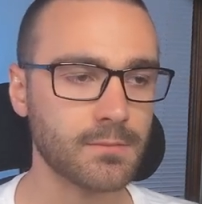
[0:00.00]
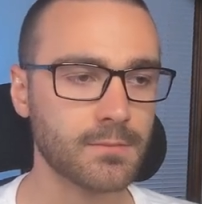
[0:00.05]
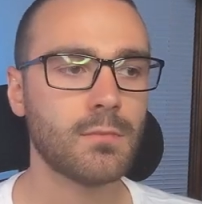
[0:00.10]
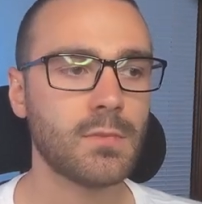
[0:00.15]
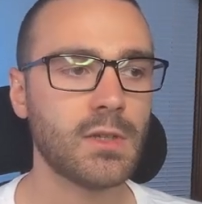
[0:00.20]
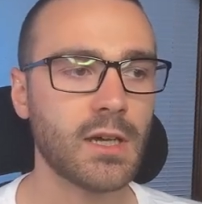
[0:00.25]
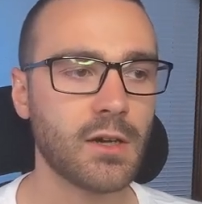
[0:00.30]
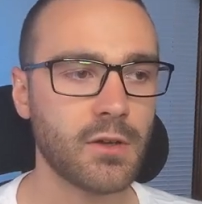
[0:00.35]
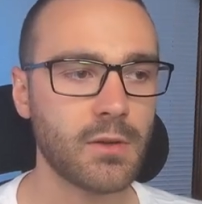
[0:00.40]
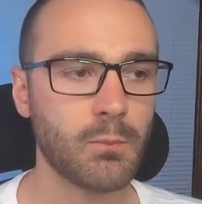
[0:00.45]

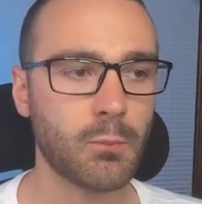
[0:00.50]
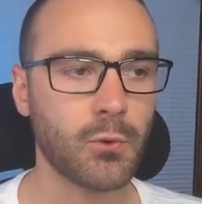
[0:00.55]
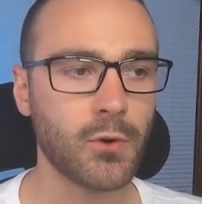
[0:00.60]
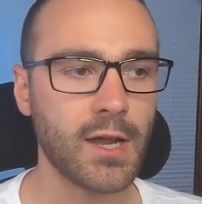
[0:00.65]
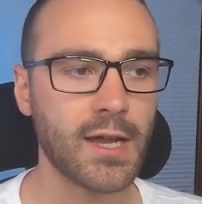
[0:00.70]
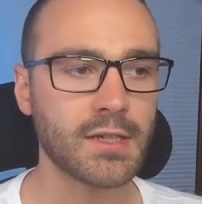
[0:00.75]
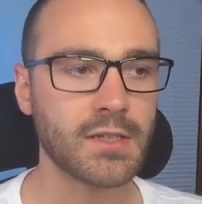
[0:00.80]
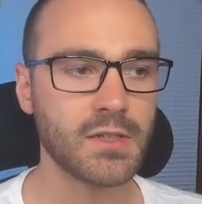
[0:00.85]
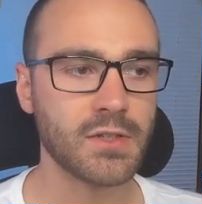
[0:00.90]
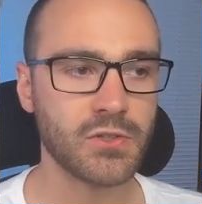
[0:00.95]
Now in
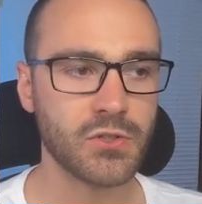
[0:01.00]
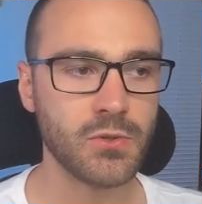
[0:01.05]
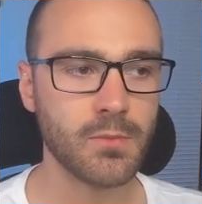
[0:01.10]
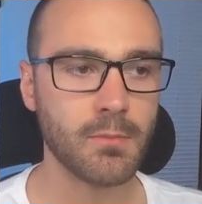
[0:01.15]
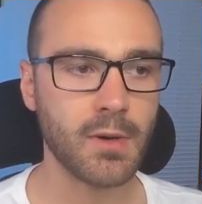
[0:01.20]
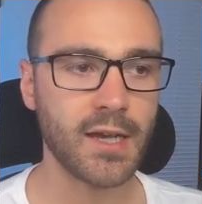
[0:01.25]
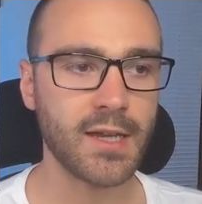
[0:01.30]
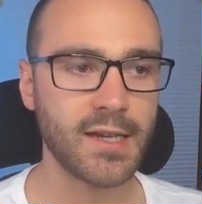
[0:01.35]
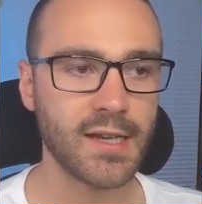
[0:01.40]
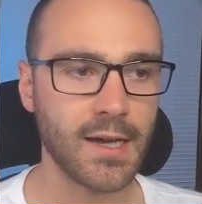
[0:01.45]
practice, you
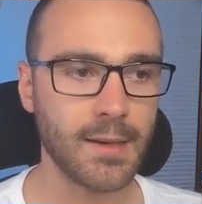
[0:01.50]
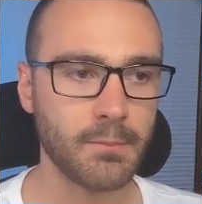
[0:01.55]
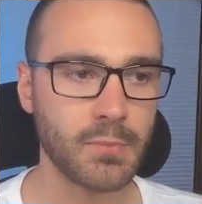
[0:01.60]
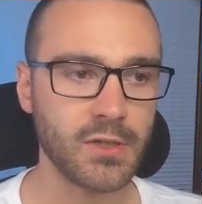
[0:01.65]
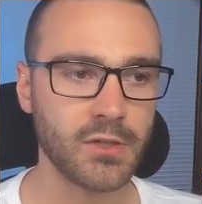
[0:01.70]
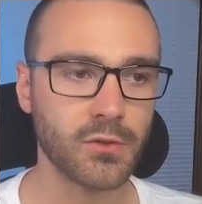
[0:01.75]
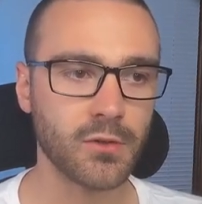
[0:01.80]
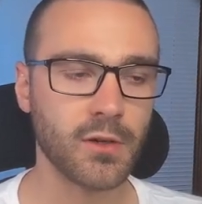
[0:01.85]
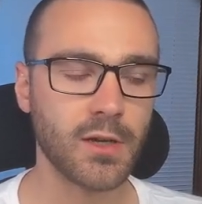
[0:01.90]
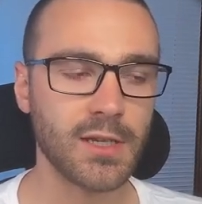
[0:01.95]
might not be
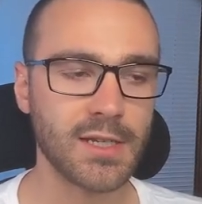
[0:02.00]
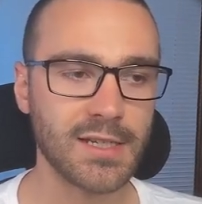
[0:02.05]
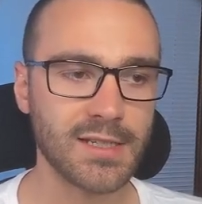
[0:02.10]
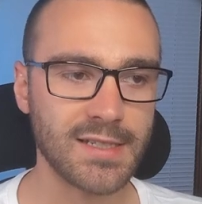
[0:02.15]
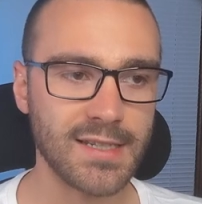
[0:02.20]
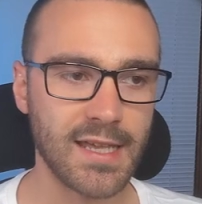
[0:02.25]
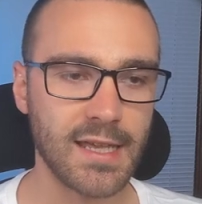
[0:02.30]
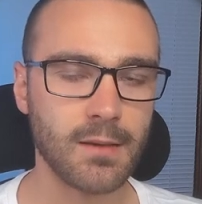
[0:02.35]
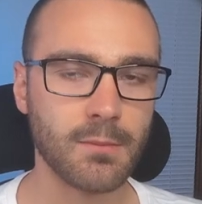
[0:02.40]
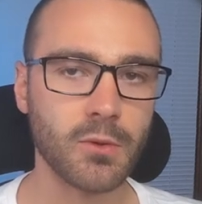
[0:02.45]
creating
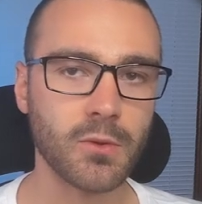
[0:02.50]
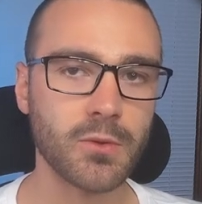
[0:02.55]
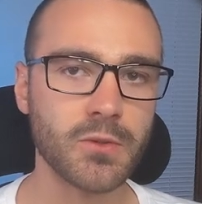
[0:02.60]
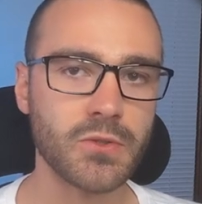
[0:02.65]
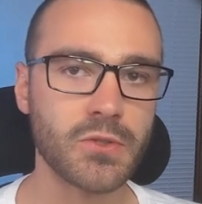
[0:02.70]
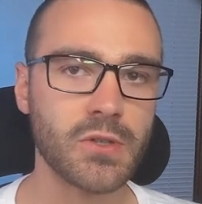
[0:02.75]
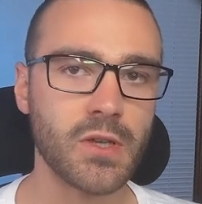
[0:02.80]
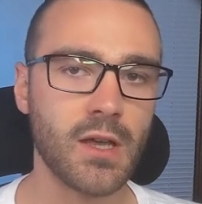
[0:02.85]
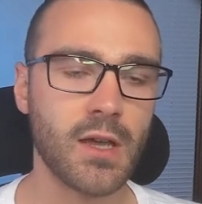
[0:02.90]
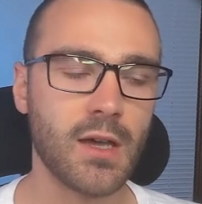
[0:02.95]

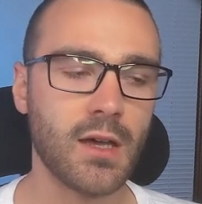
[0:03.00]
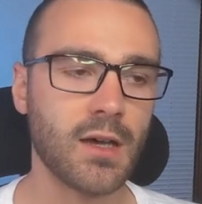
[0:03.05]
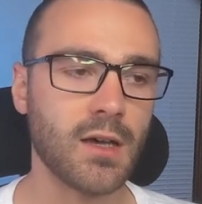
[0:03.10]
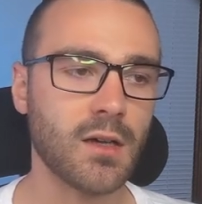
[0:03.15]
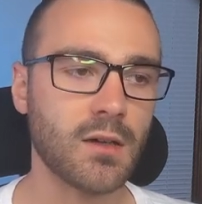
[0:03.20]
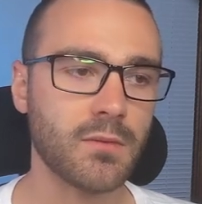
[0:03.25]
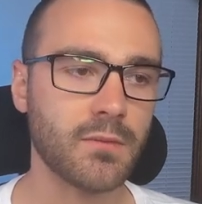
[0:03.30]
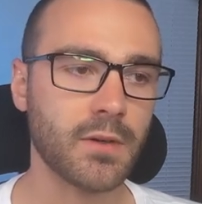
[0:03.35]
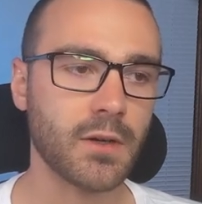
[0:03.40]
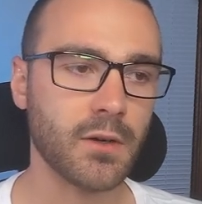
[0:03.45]
tables
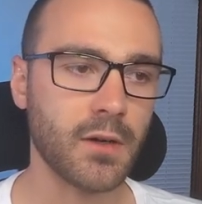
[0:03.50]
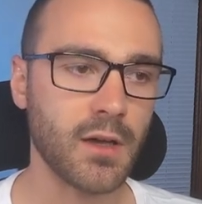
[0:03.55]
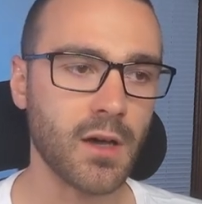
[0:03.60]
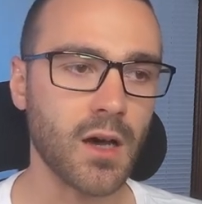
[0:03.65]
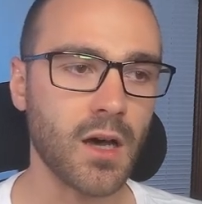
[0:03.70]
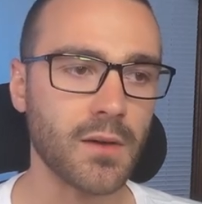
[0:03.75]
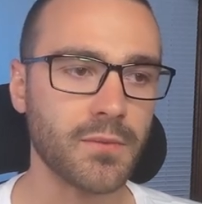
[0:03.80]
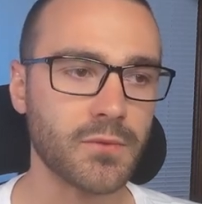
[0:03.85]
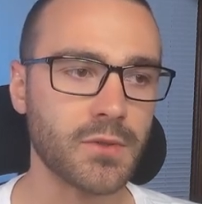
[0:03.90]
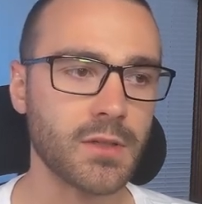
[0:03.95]
very
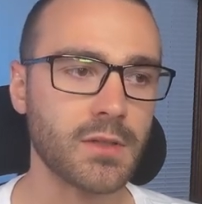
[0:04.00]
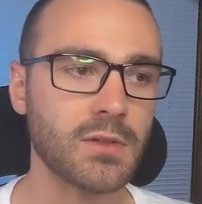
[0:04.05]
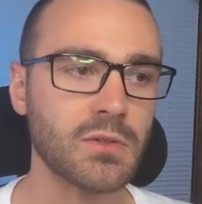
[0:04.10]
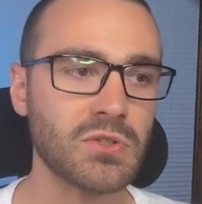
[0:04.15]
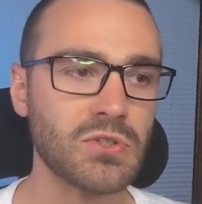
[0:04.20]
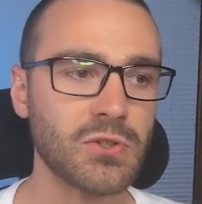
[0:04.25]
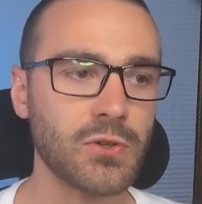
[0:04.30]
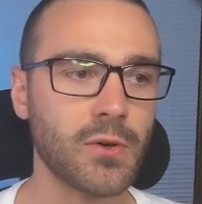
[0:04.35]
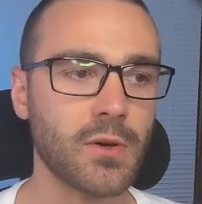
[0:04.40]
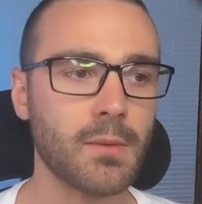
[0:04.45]
often,
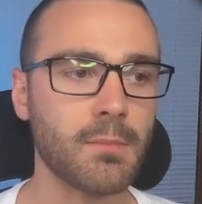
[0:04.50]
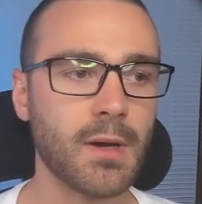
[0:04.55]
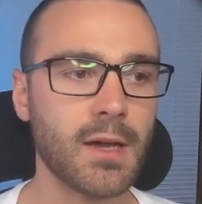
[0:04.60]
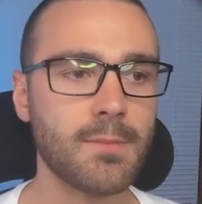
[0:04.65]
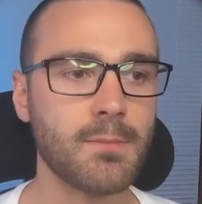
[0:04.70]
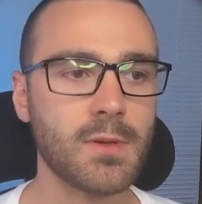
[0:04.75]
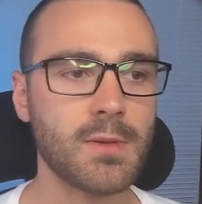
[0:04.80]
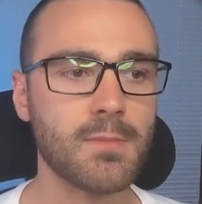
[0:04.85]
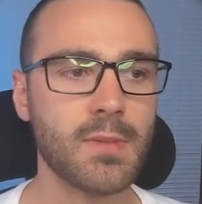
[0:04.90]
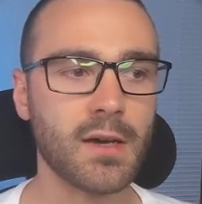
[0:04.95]
so it
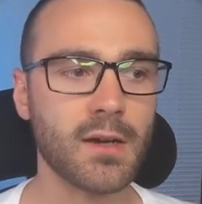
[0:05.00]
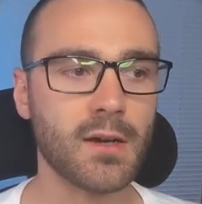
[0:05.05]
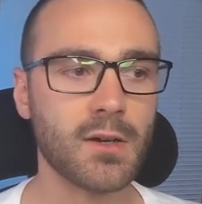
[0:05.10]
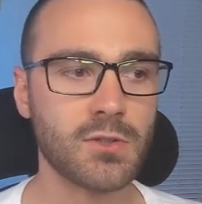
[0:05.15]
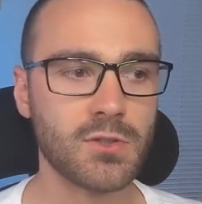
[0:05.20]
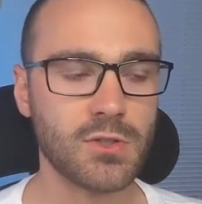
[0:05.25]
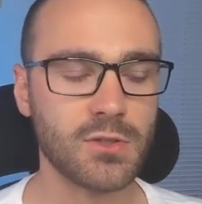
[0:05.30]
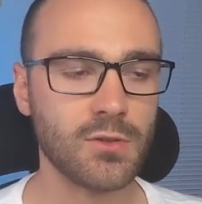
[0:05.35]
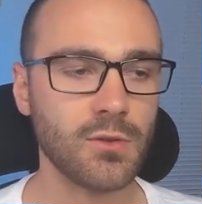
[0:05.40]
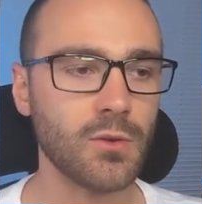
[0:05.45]
might be better
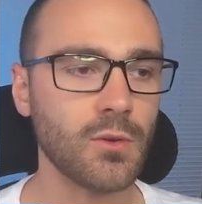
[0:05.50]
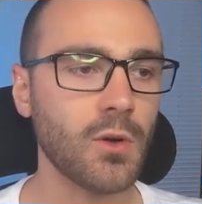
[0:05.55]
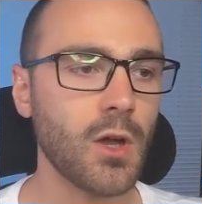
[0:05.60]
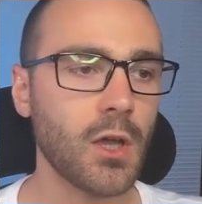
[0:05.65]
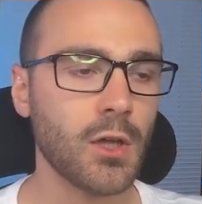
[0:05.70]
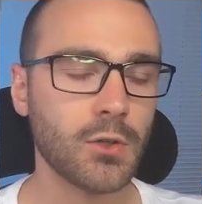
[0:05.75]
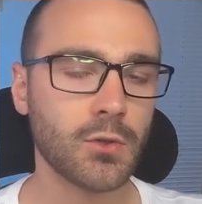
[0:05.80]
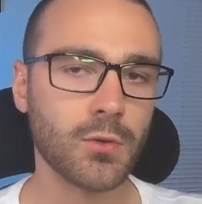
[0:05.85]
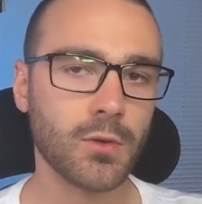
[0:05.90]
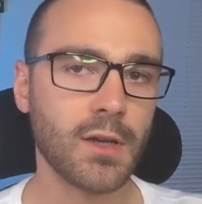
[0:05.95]
to
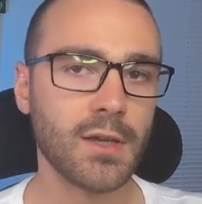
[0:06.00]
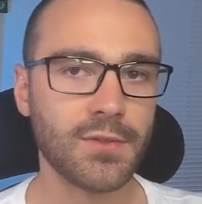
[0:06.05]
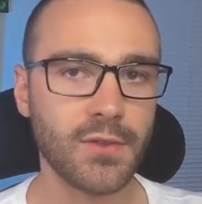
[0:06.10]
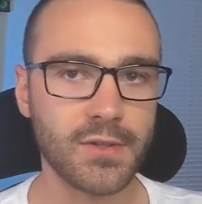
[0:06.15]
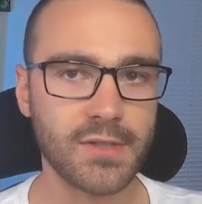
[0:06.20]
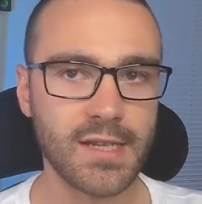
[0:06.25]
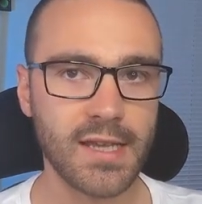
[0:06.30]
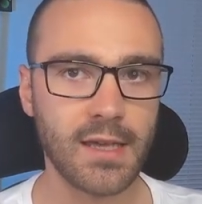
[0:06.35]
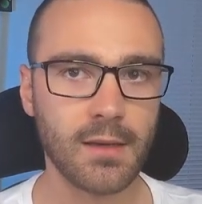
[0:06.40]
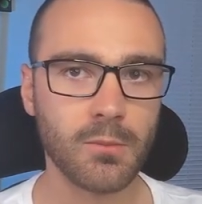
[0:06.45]
create the
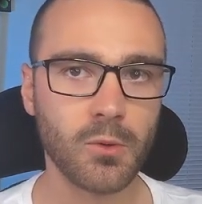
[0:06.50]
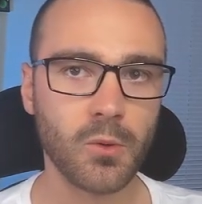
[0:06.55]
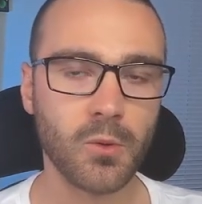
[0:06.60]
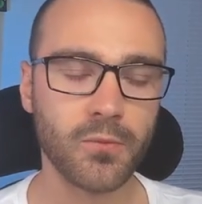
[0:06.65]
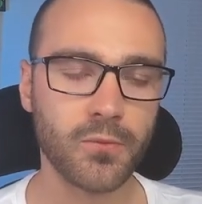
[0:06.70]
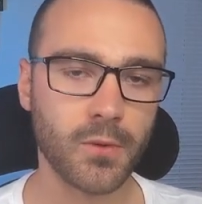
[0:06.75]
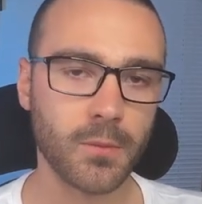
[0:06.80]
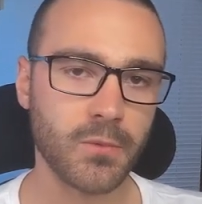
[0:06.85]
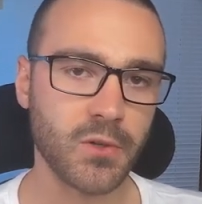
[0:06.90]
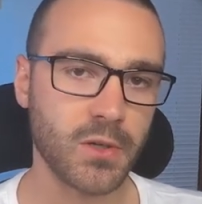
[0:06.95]
table
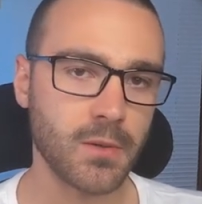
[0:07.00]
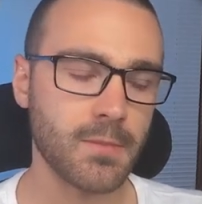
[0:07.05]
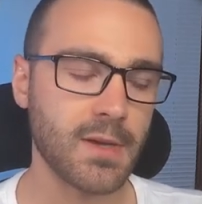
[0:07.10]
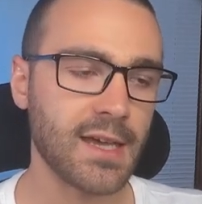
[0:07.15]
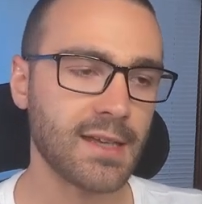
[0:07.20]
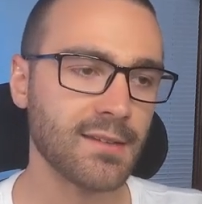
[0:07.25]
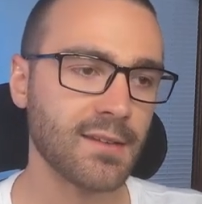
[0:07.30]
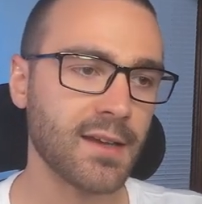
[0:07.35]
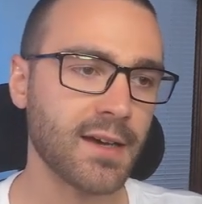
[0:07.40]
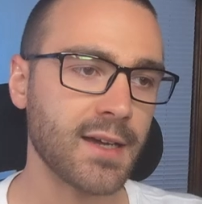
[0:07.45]
from the
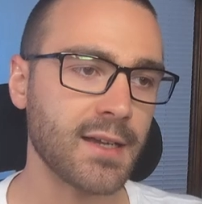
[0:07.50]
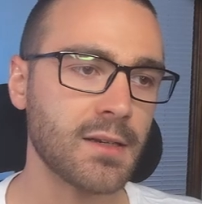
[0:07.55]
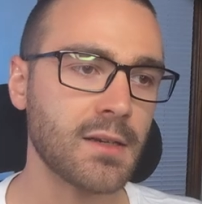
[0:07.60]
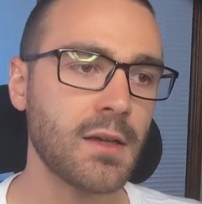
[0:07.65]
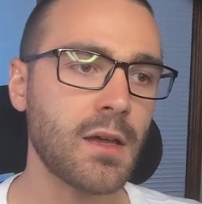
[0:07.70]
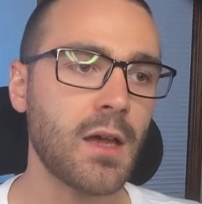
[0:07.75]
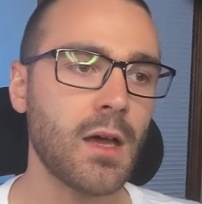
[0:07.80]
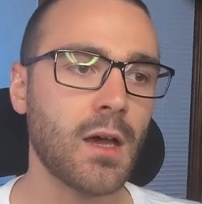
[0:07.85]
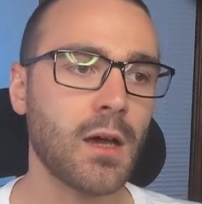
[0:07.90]
command line.